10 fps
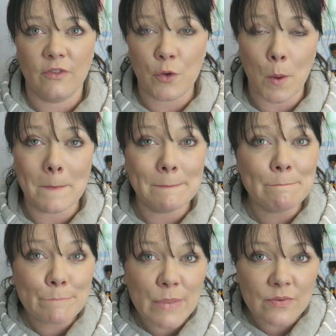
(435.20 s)
for
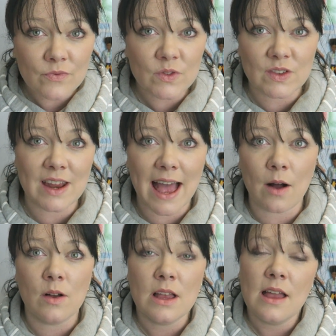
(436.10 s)
months
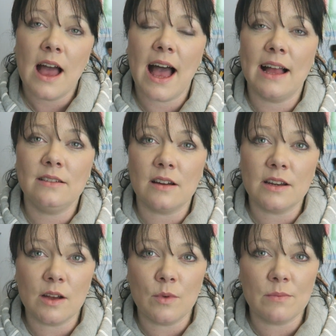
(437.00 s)
now and
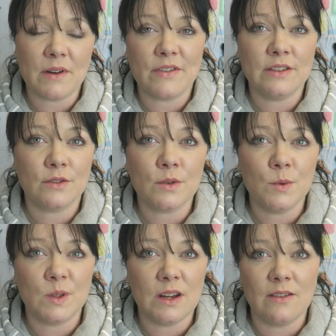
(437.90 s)
I know one of my friend's
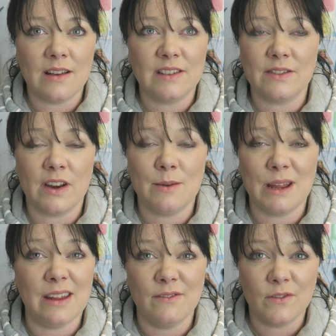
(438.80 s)
schools, year 11s have only
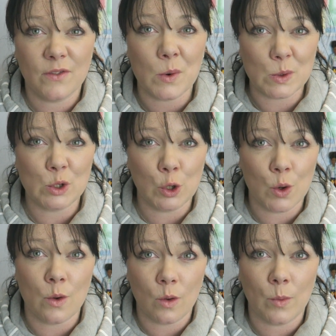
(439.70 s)
been in for
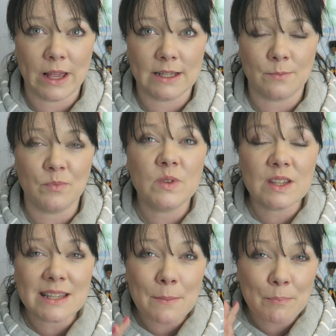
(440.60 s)
two weeks. So
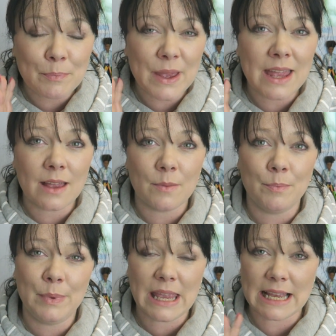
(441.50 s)
there's a big,
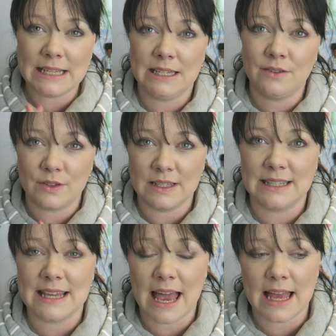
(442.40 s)
big difference
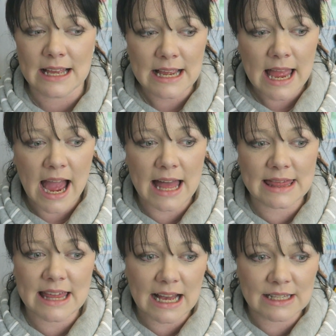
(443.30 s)
there
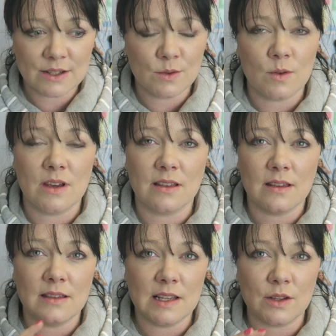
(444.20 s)
and that's the sort of thing
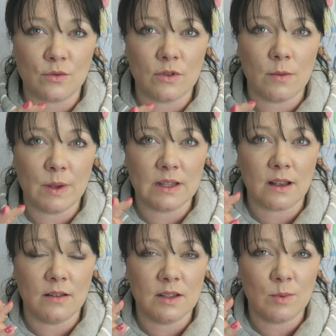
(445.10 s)
that this group is
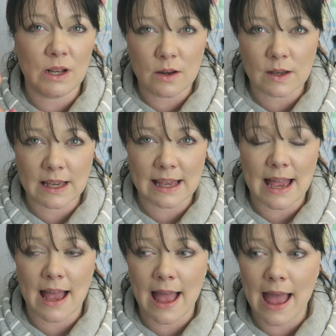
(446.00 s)
going to be looking
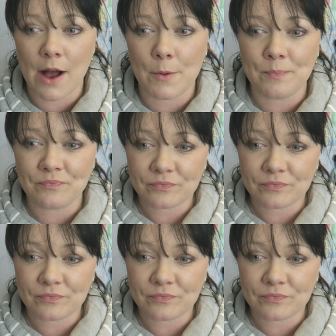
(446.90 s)
at, how